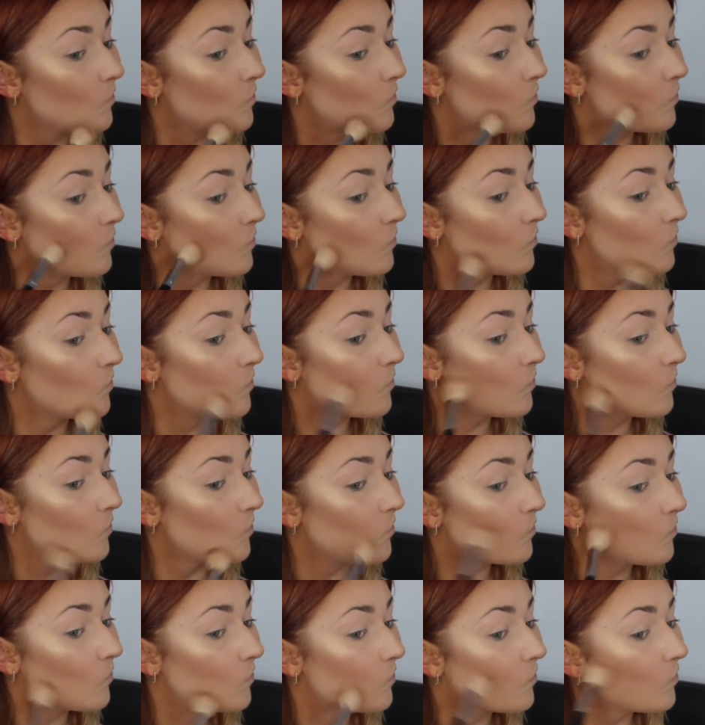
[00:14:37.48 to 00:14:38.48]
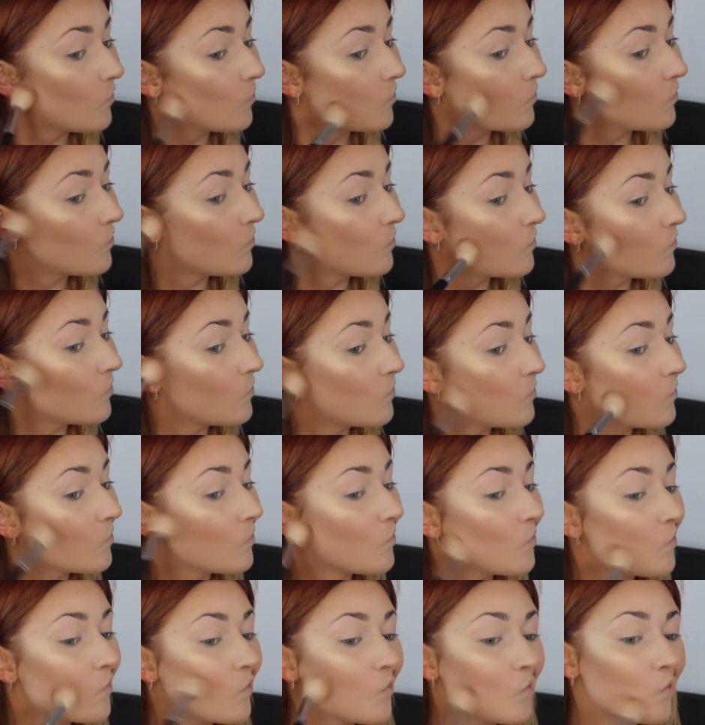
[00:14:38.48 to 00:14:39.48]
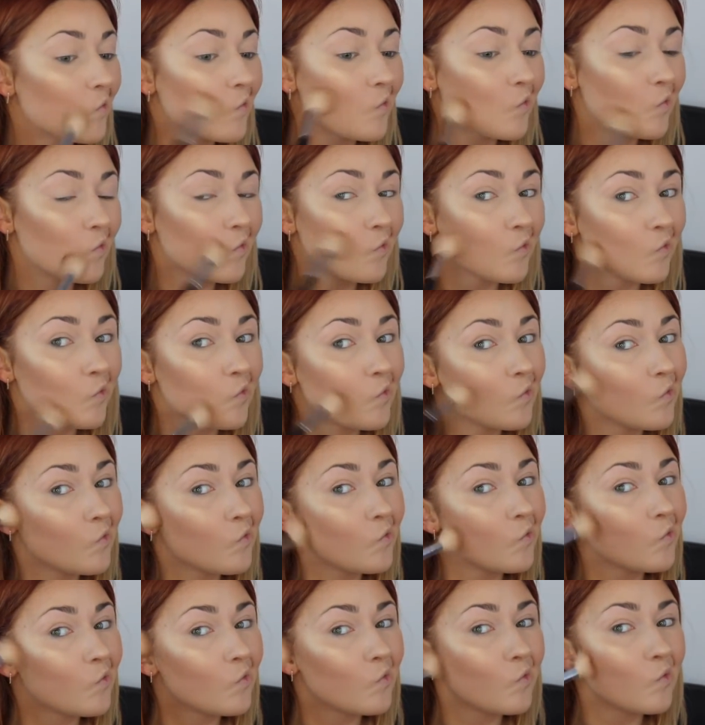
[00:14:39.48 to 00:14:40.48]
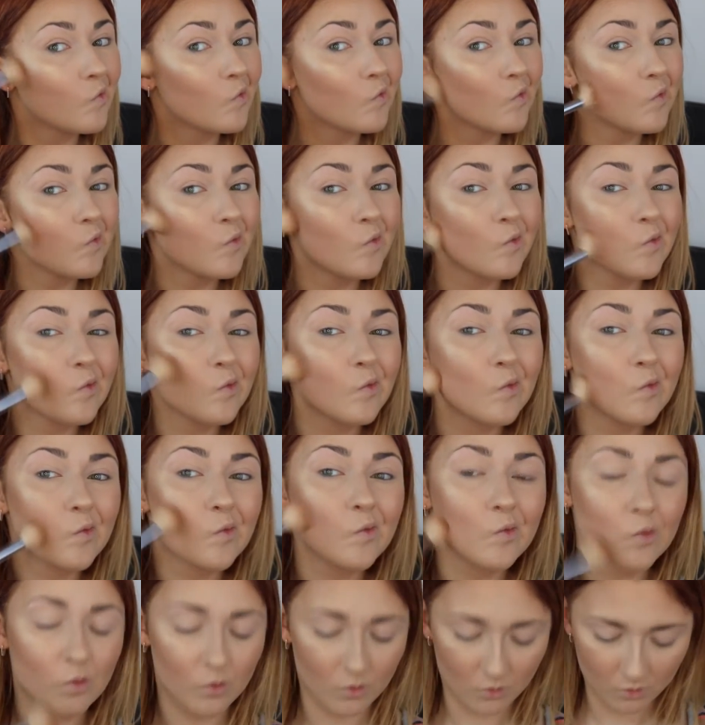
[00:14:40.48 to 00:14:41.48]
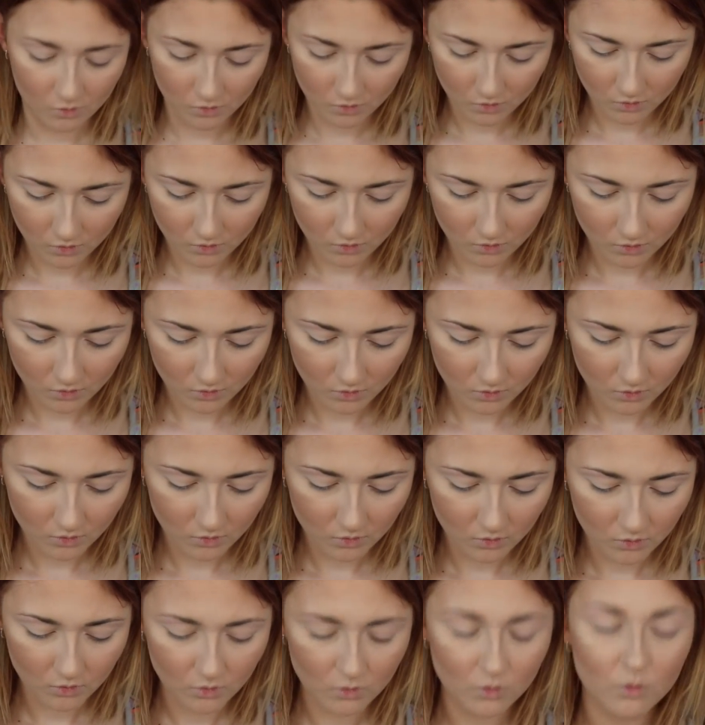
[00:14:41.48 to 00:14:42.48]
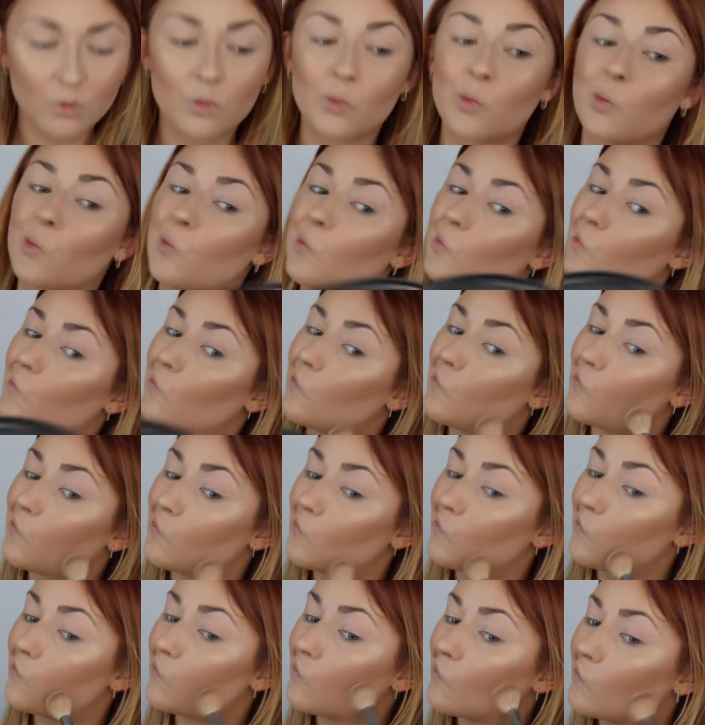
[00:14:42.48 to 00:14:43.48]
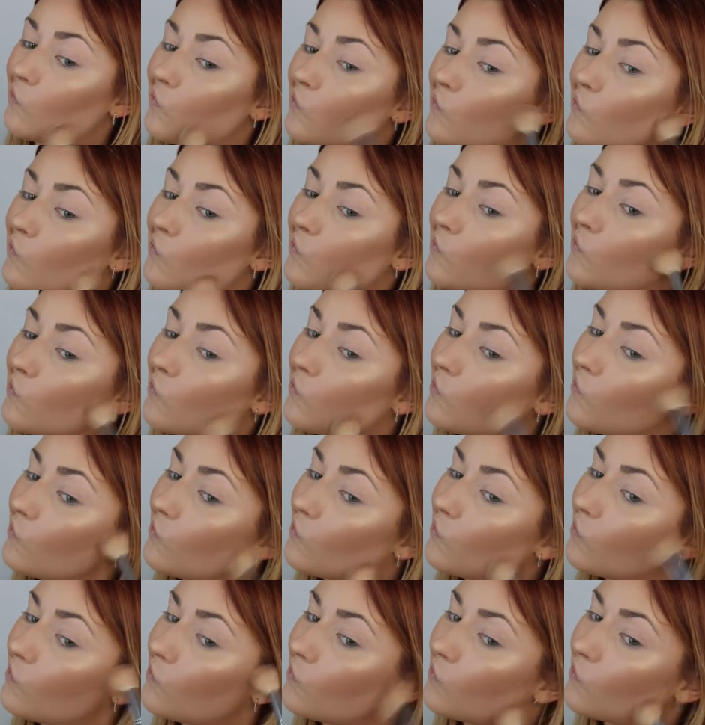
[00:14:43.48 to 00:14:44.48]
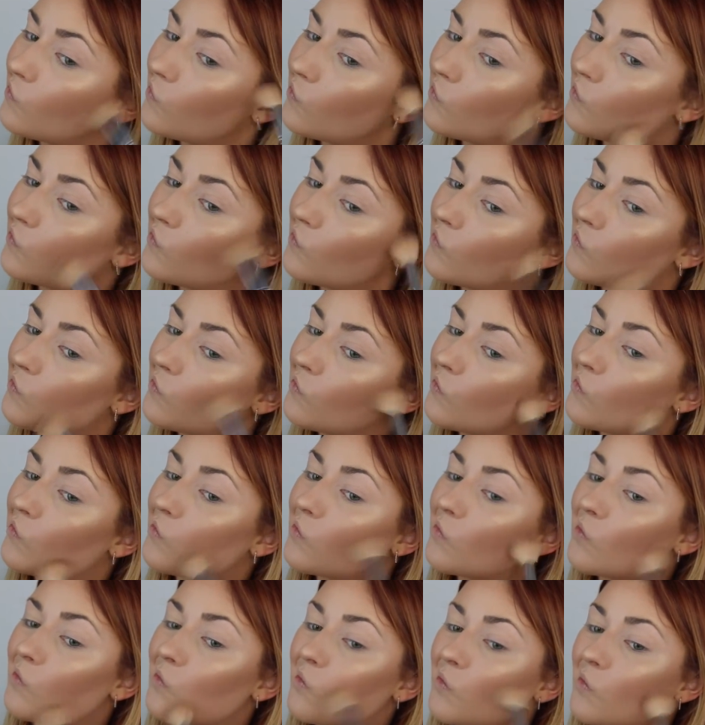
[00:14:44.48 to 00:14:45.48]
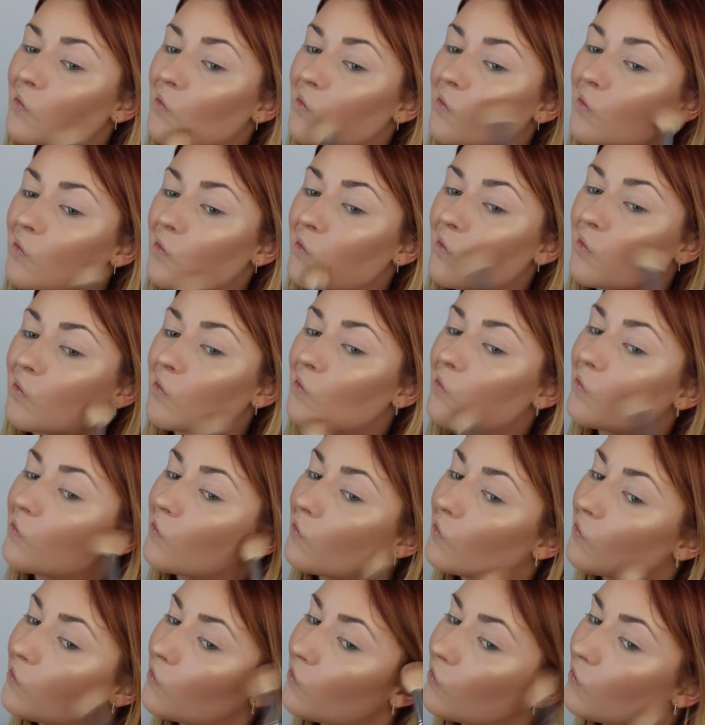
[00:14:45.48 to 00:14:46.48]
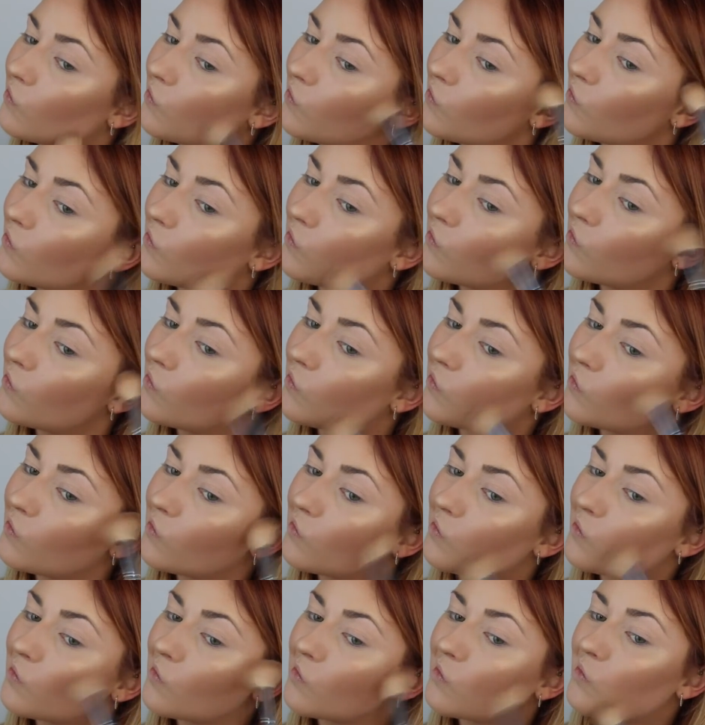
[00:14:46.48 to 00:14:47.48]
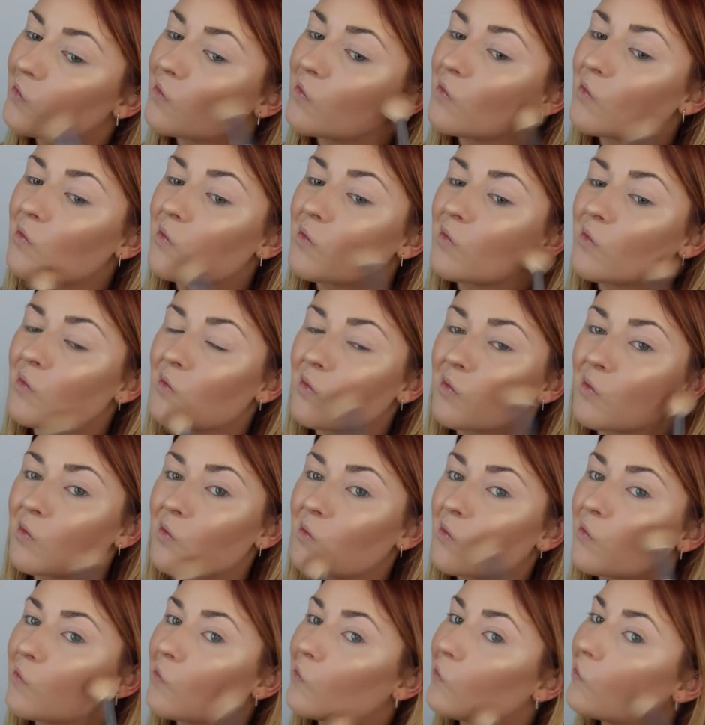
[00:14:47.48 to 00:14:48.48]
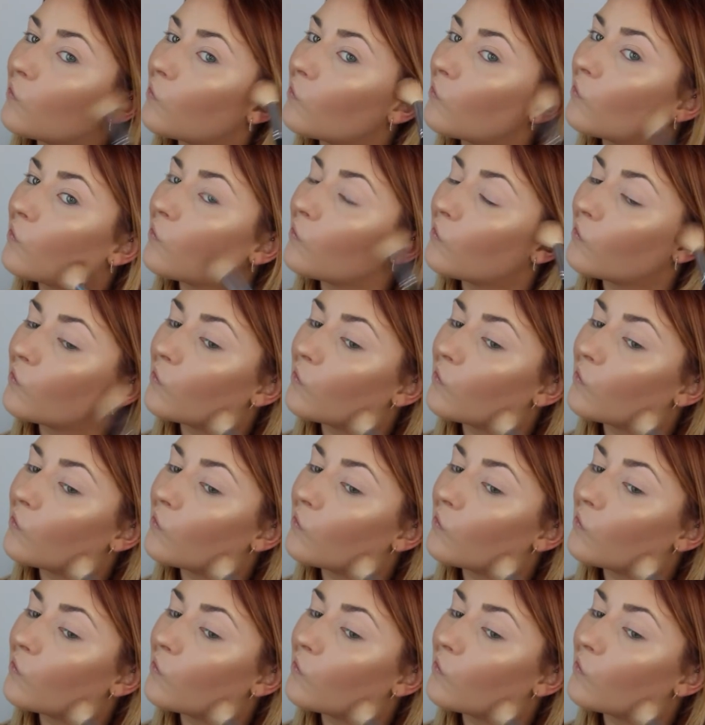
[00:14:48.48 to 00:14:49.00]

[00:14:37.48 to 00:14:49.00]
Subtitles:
brush. I think it's the M530, and I just go over where the contour is with that, and it just kind of like diffuses the line, just makes it look a bit more seamless.